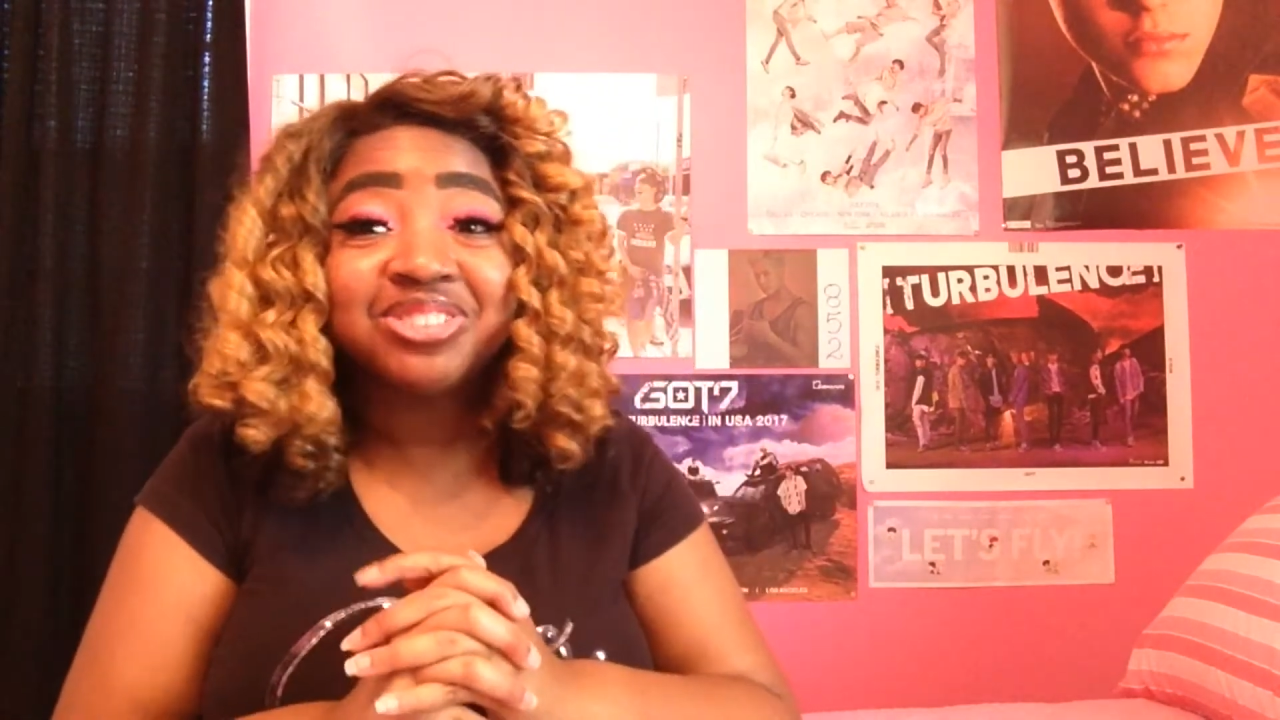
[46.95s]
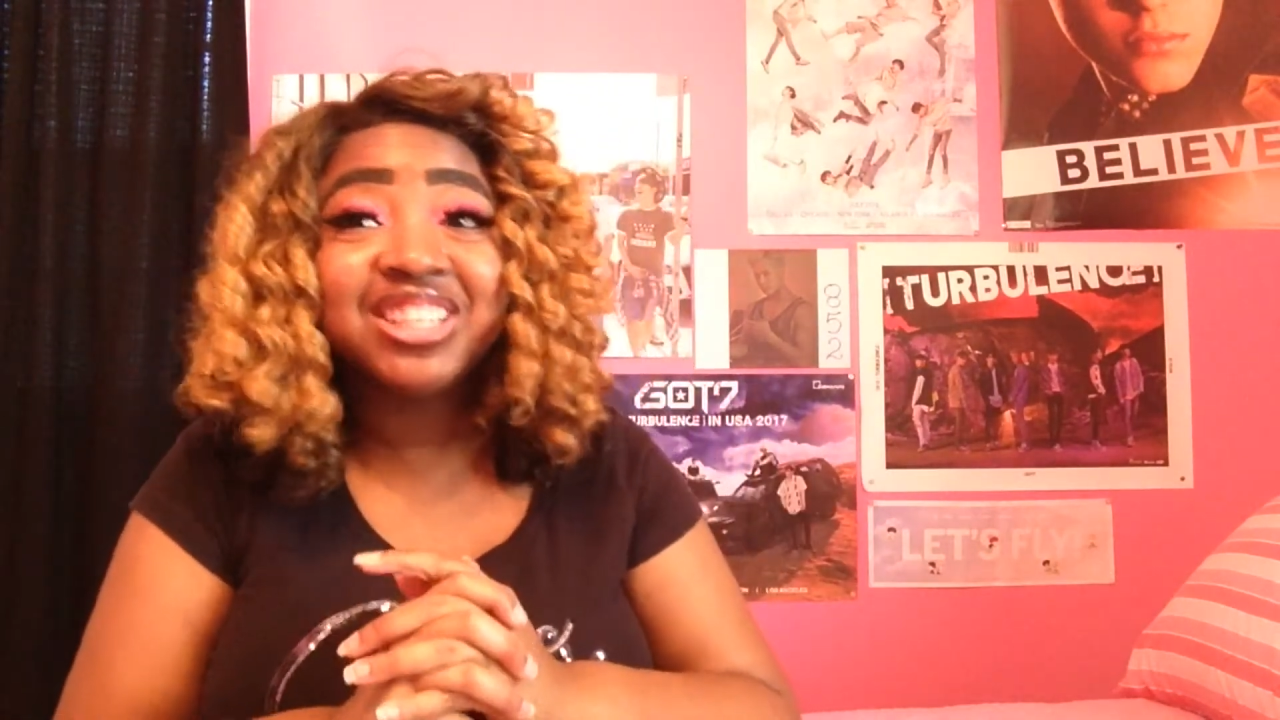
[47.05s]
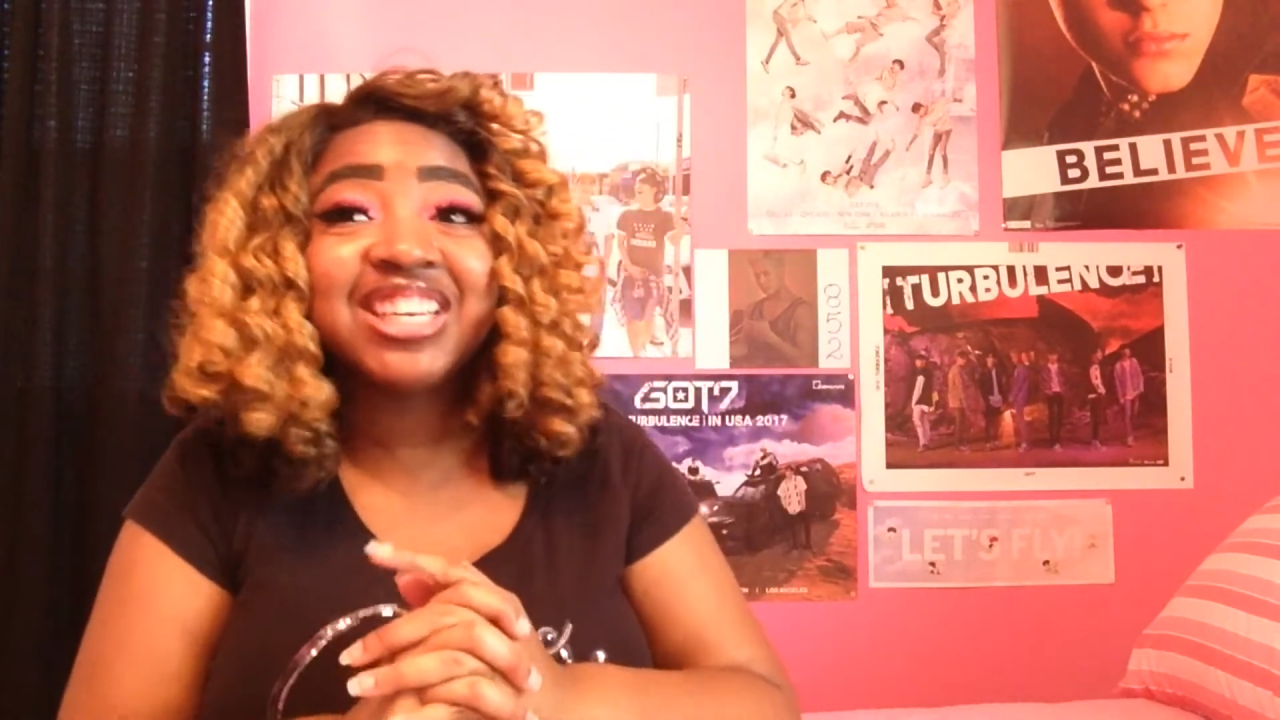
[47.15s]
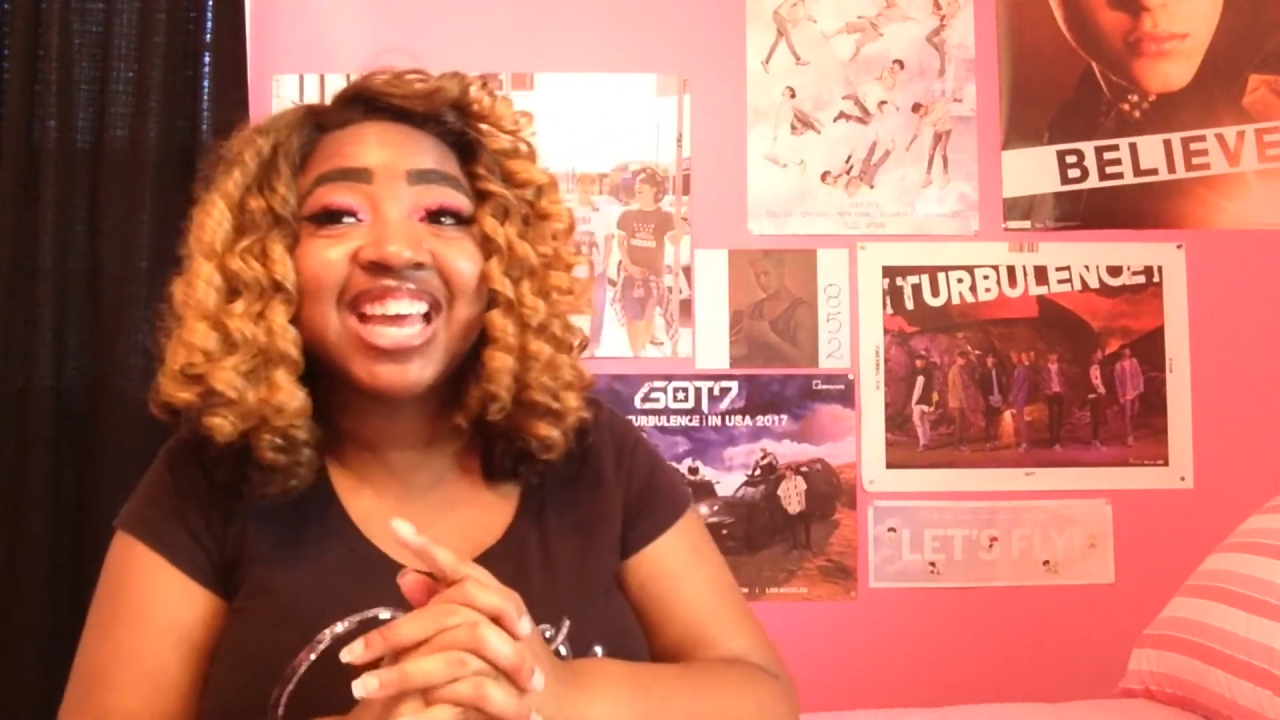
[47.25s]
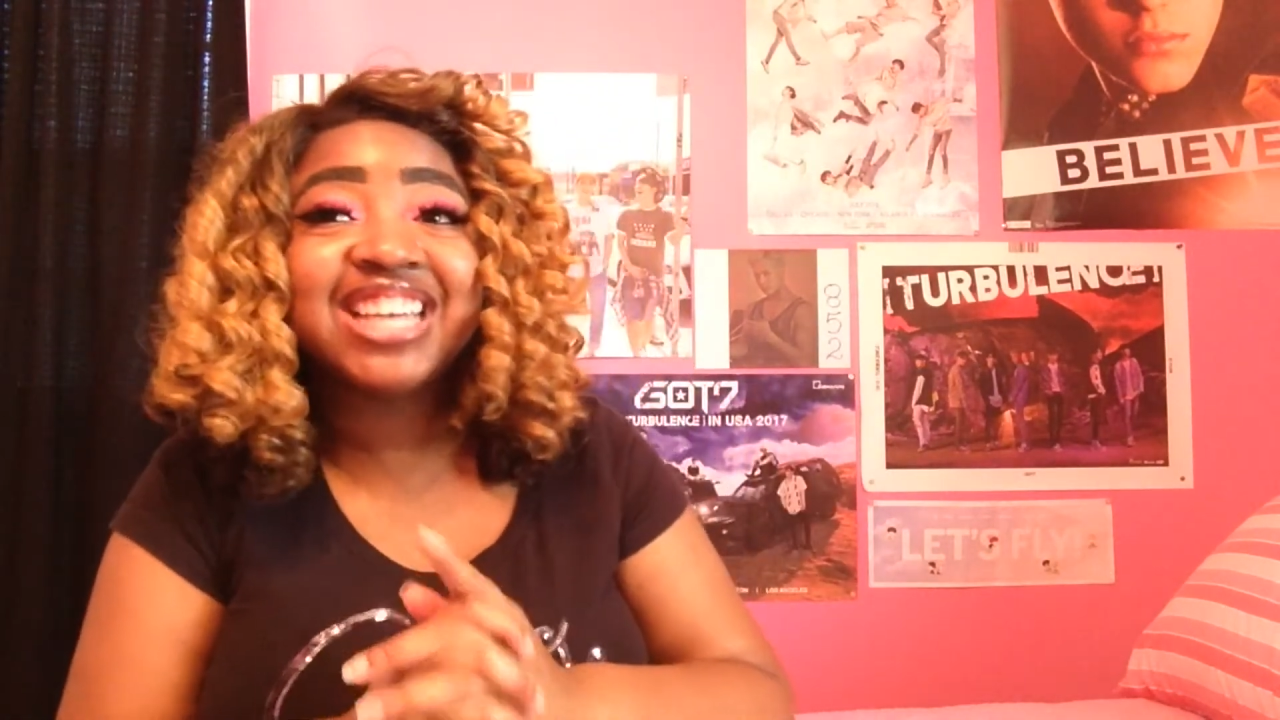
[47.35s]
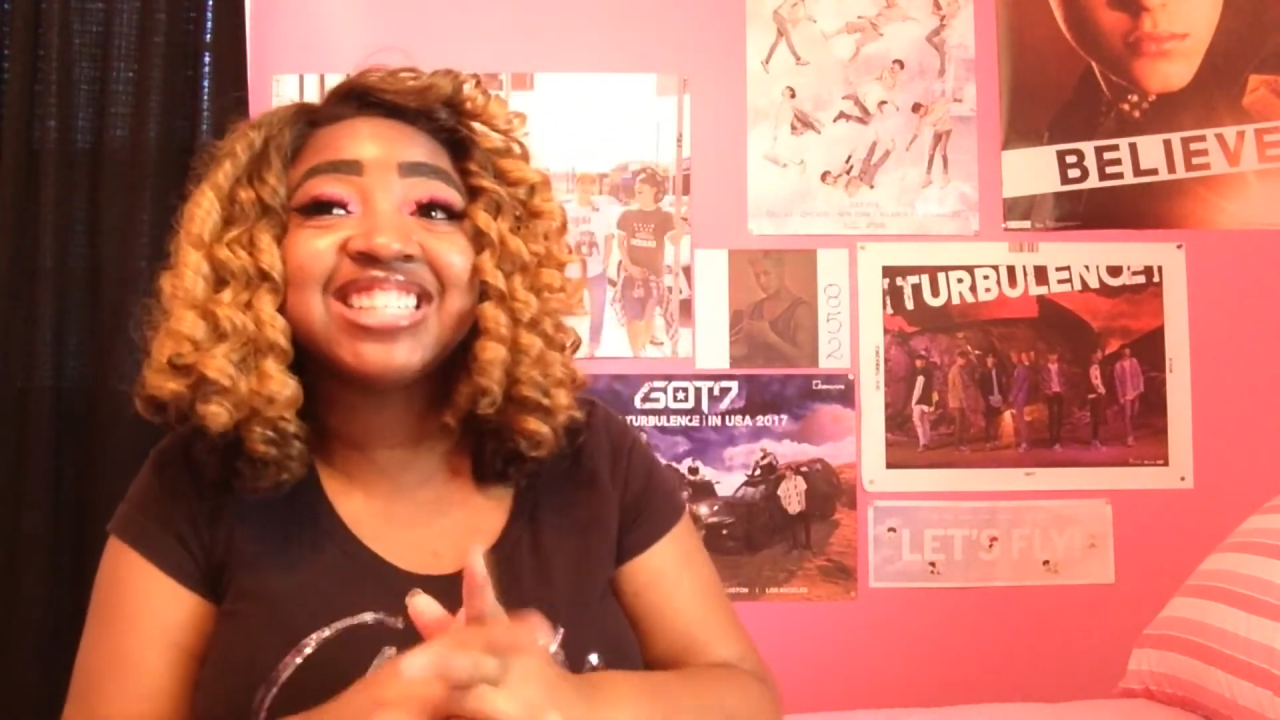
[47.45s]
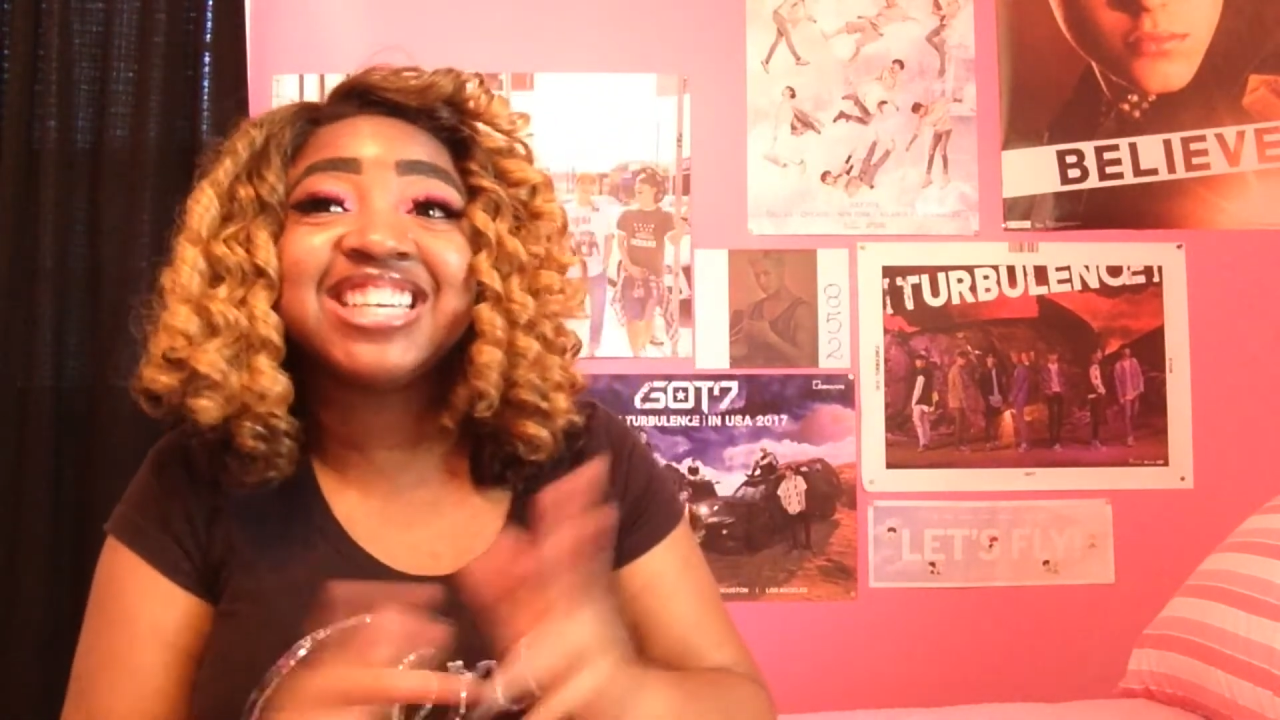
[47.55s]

really nice